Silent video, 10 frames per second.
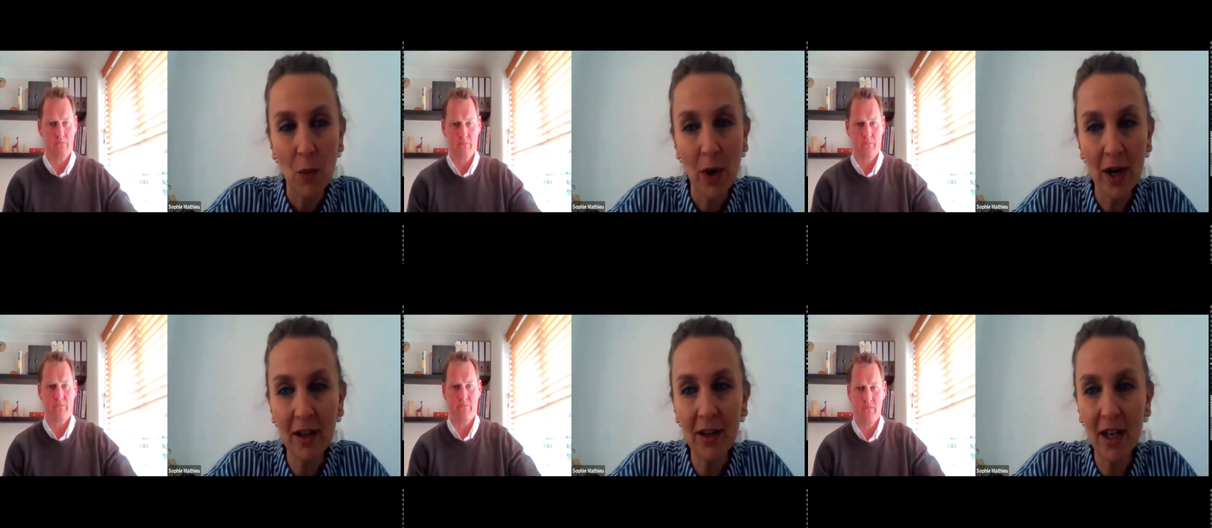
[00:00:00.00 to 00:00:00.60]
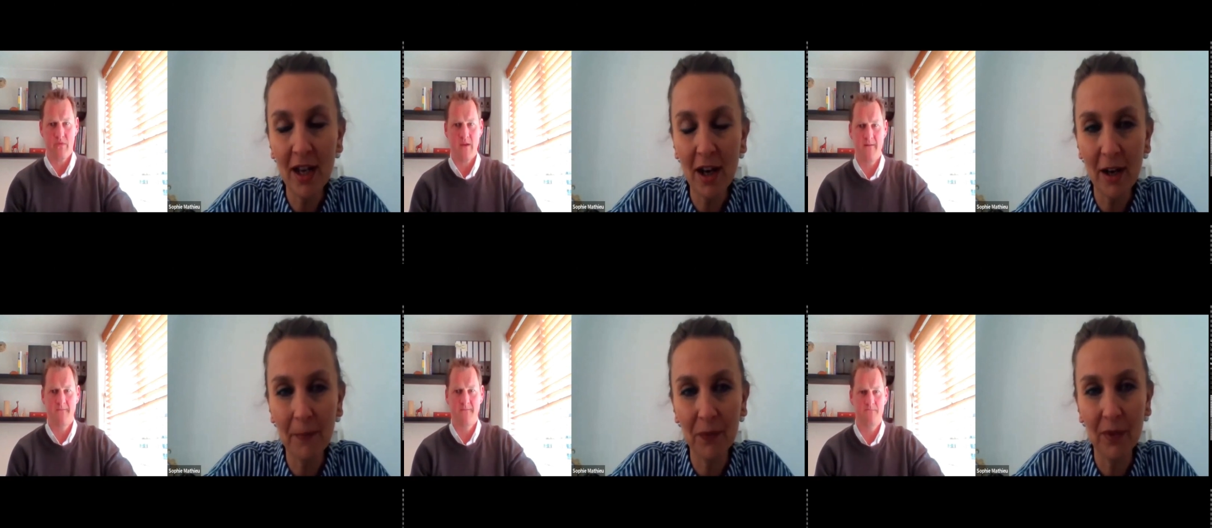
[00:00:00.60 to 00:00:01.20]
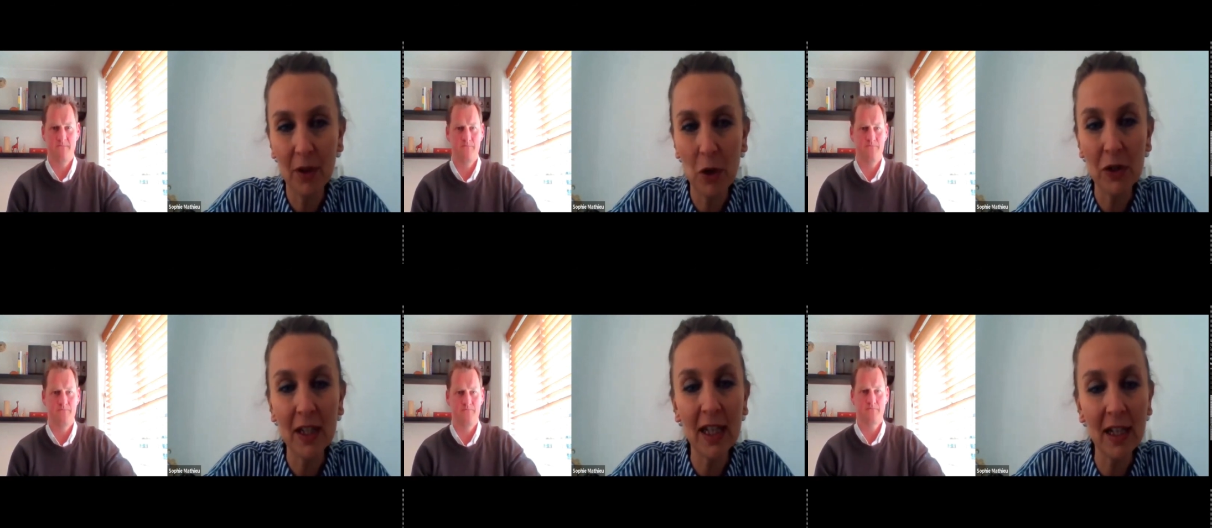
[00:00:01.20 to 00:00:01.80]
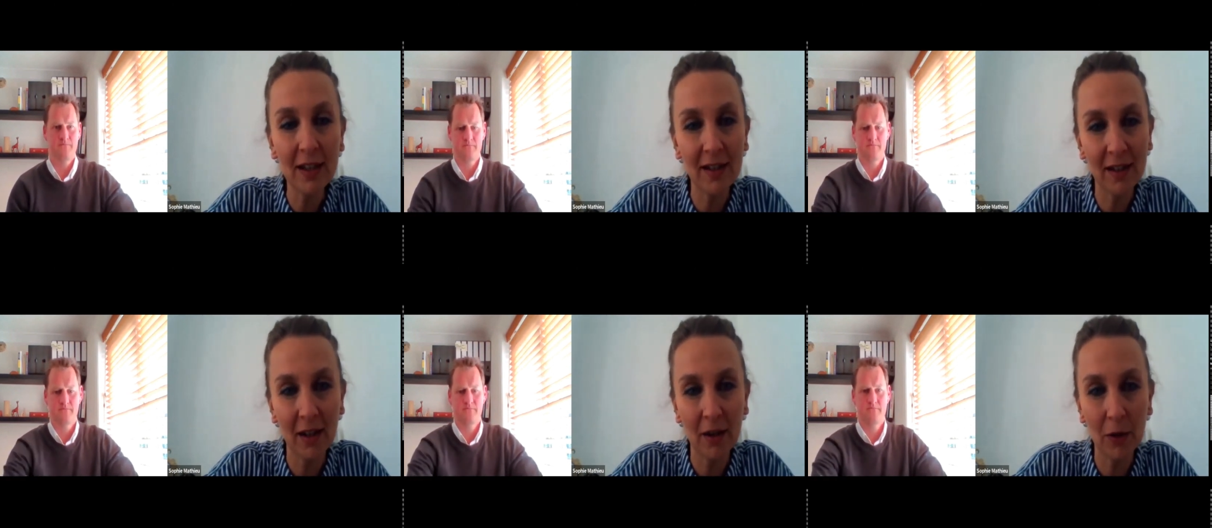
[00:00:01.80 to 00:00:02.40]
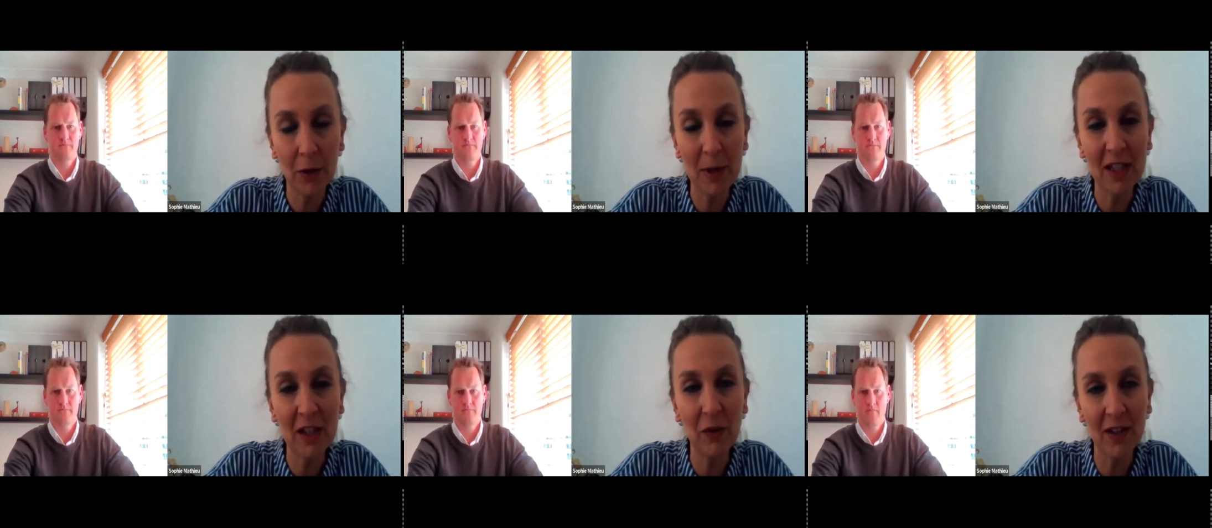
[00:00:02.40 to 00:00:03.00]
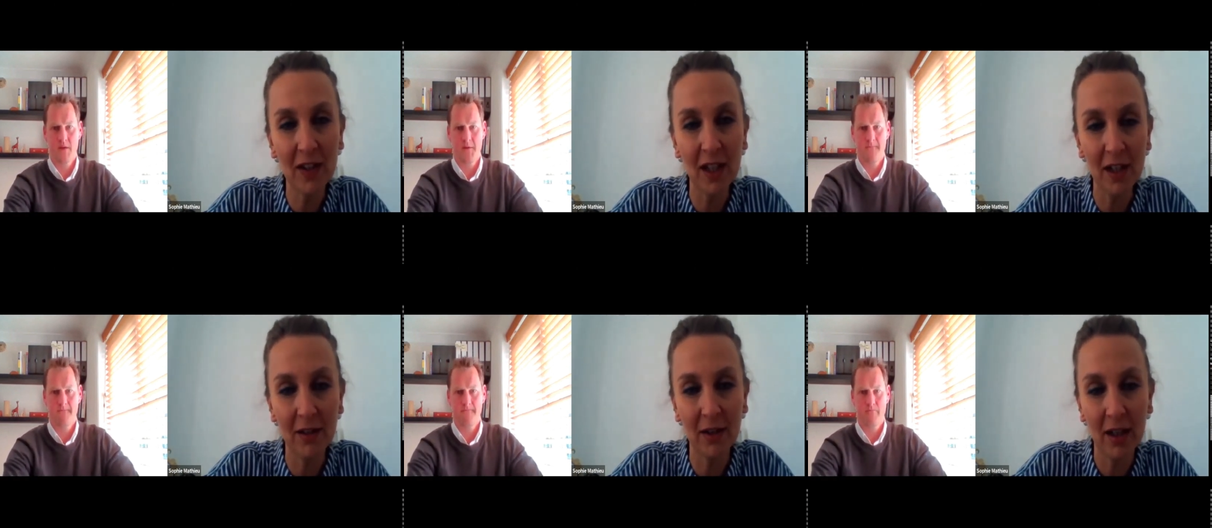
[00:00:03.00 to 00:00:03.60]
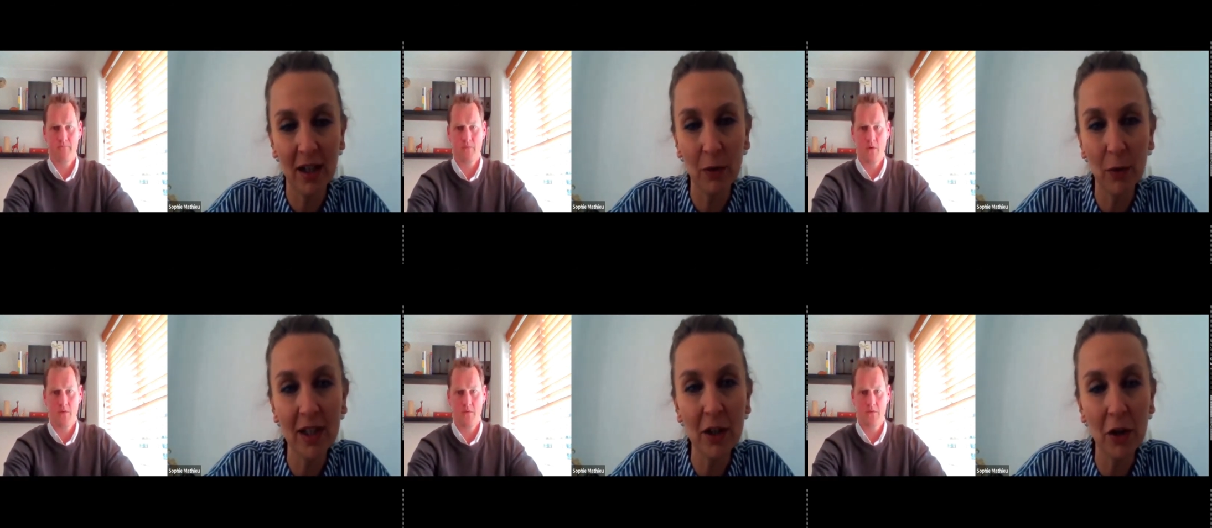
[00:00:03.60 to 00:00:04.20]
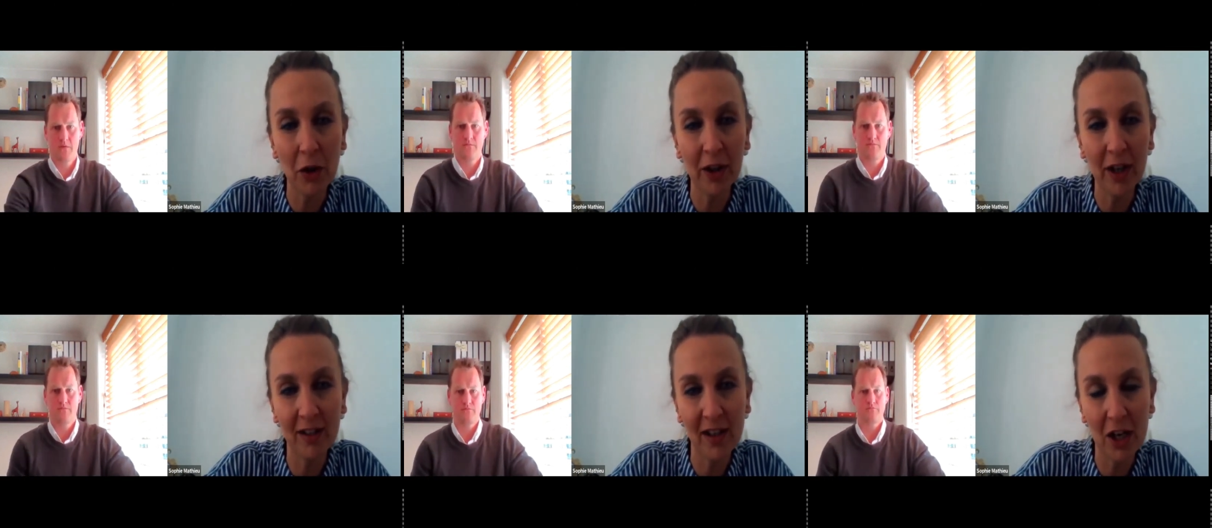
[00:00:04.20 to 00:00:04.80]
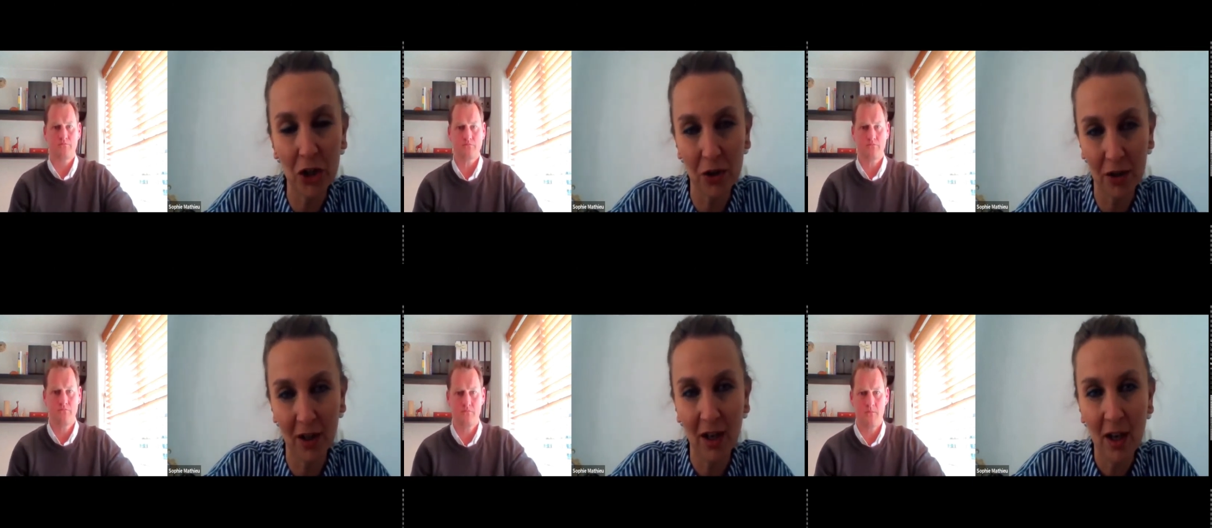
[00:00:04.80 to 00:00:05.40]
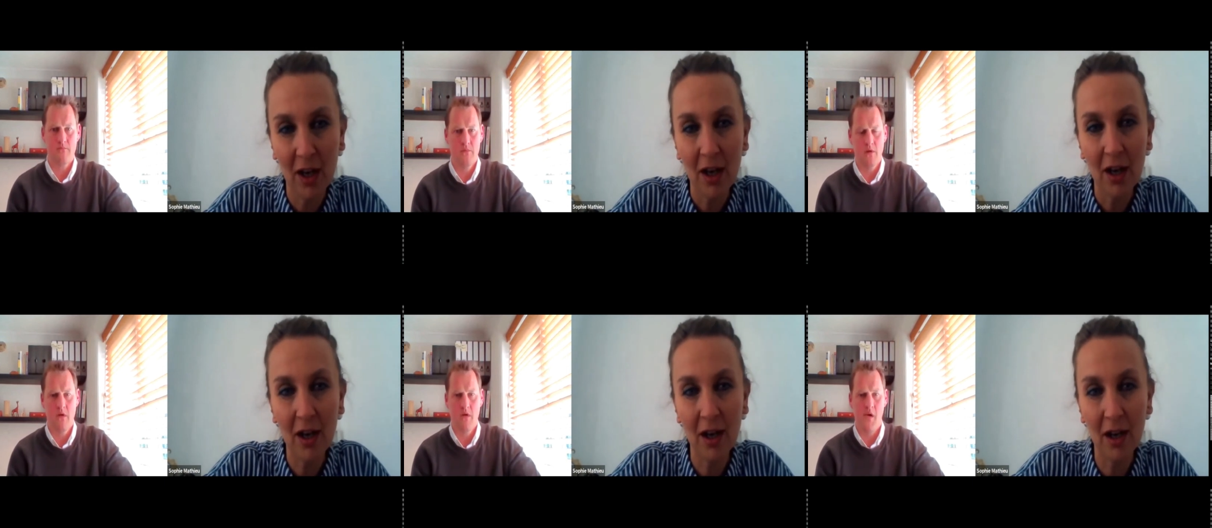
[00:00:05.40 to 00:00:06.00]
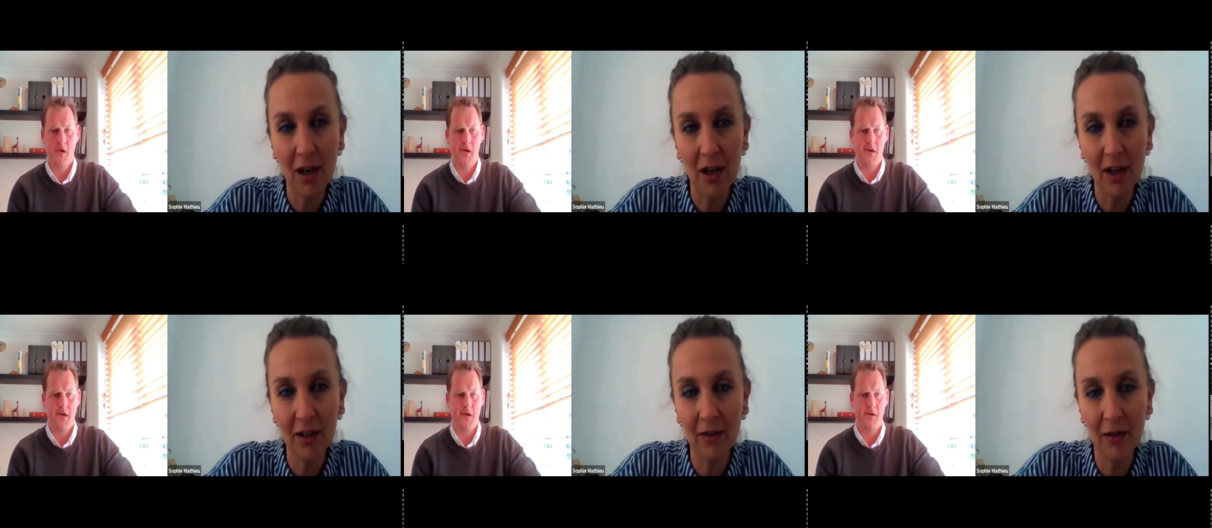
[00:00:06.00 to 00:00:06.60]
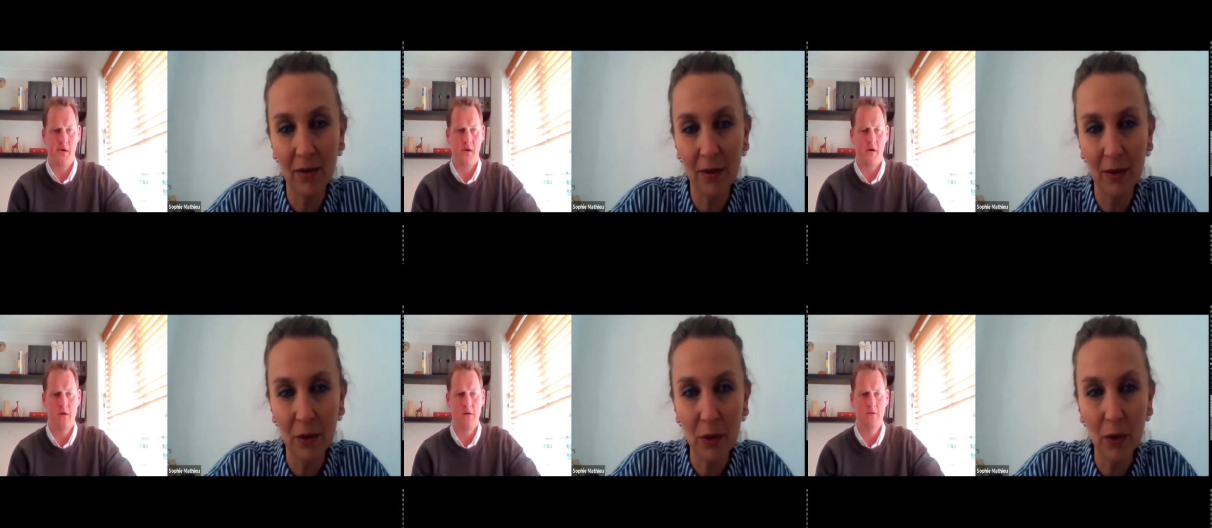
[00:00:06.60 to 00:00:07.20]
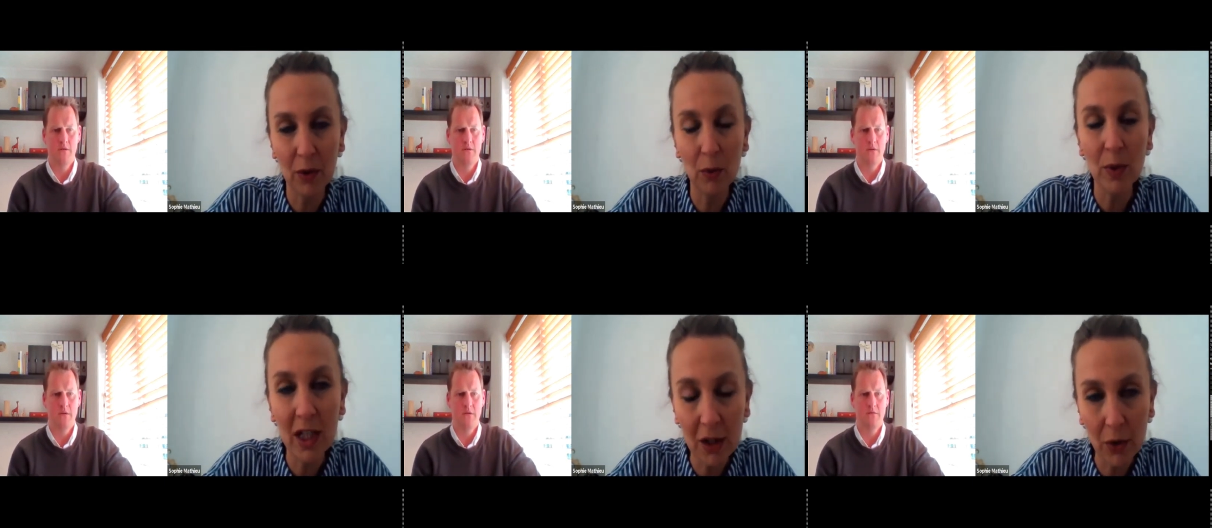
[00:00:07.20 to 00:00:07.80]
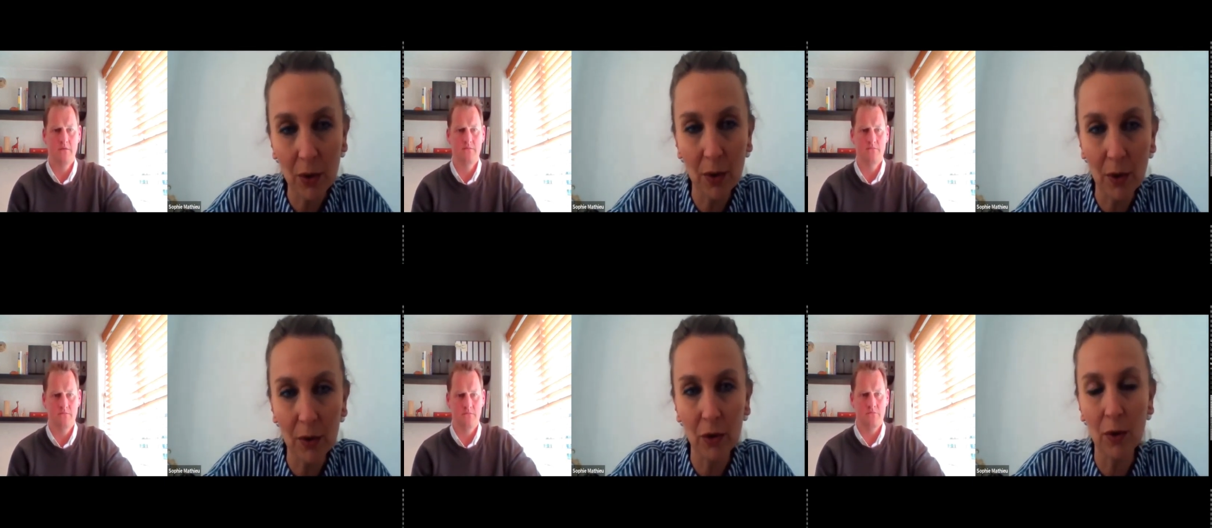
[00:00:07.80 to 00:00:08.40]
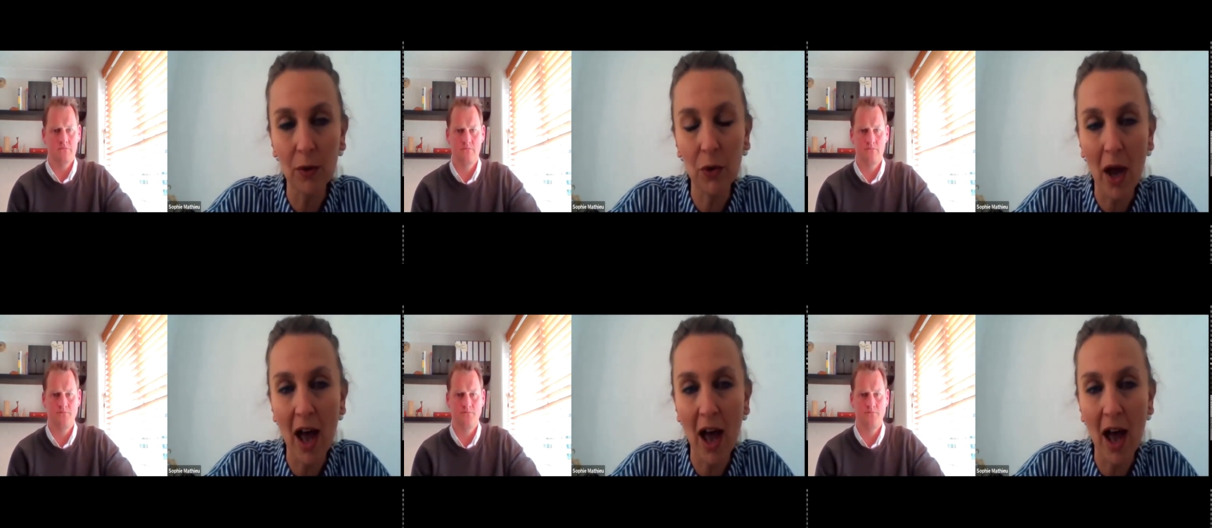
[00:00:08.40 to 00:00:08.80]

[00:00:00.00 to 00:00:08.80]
Speaker 1: What are the, um, the skills, specific skills within an organization um, we need to, to, to